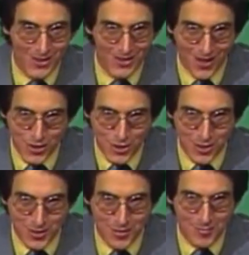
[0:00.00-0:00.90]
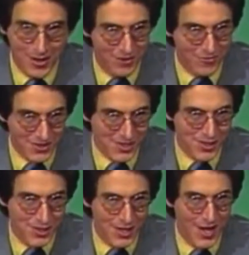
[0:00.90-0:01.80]
Logic,
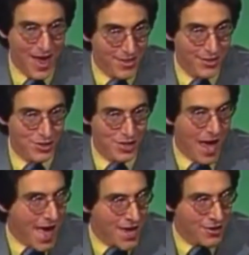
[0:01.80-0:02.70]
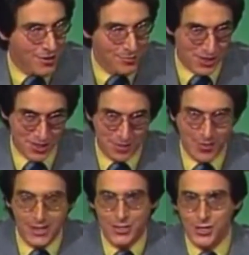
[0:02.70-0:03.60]
metaphysics, ethics, and
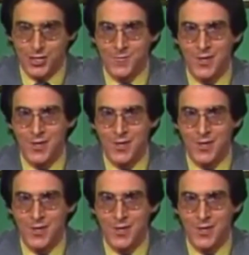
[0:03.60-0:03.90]
epistemology.